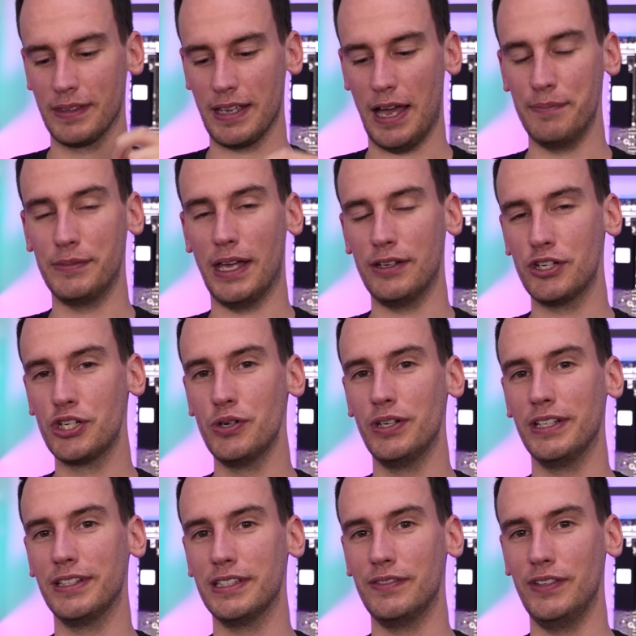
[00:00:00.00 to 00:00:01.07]
I'm done
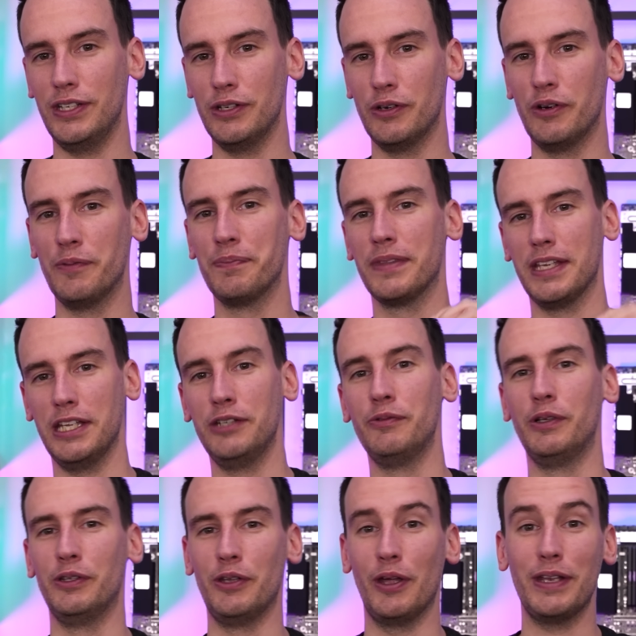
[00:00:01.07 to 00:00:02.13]
shooting this video, it
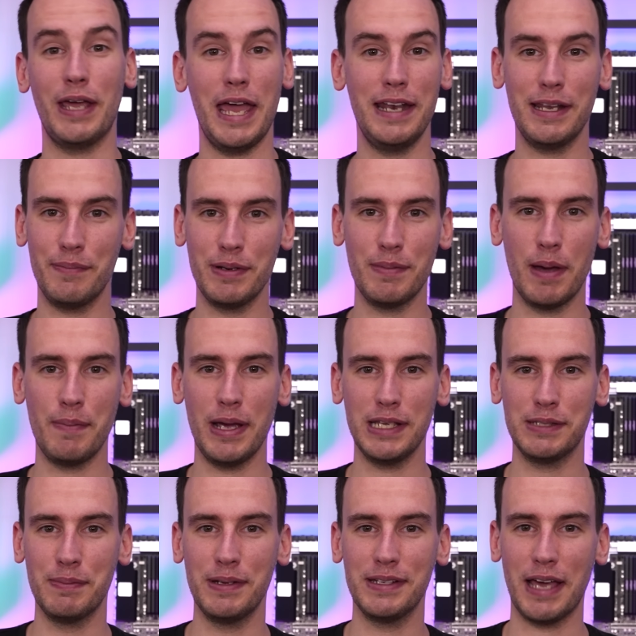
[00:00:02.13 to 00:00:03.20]
will not end up in my
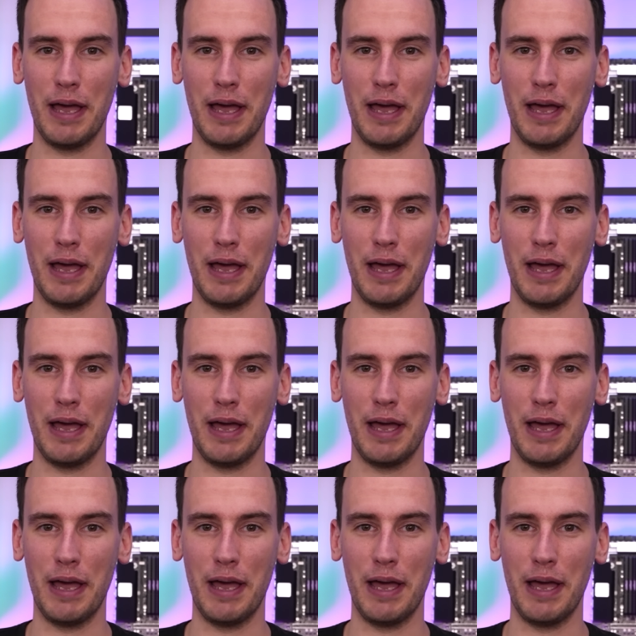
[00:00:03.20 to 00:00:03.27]
basement.